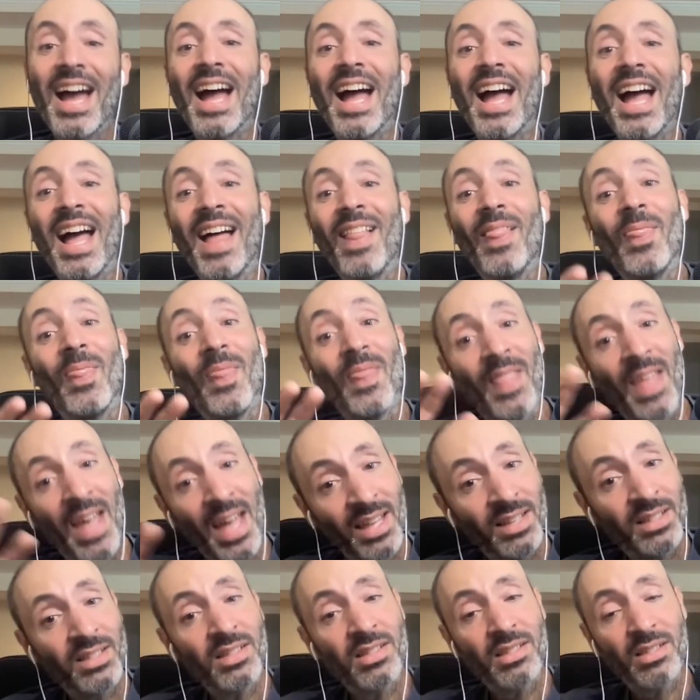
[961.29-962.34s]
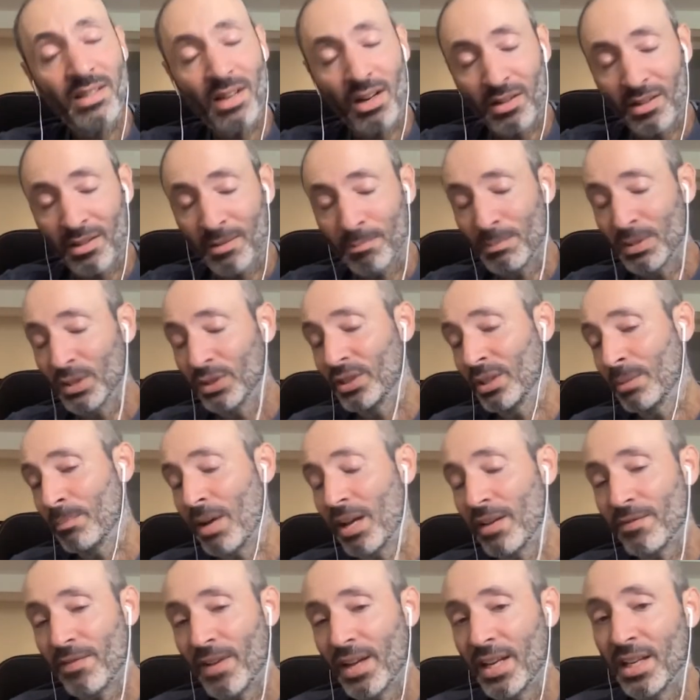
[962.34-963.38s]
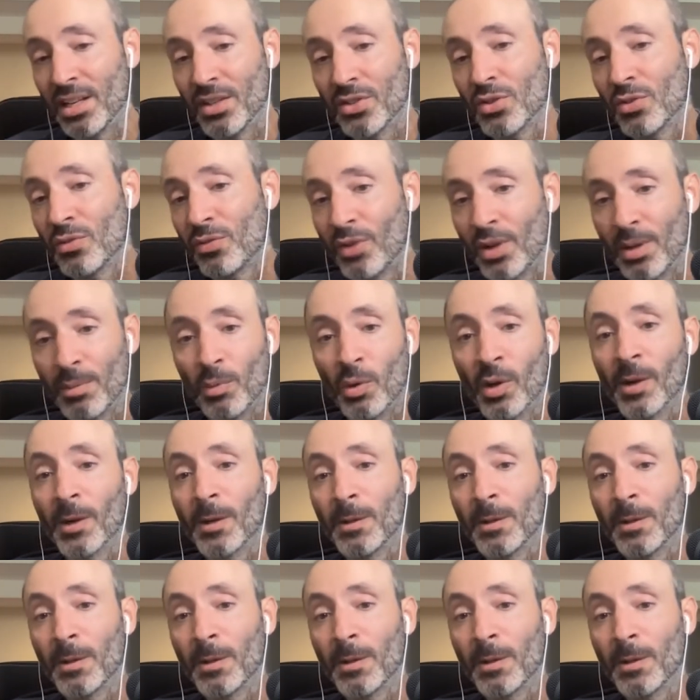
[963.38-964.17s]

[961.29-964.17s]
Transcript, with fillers: and then started building my financial framework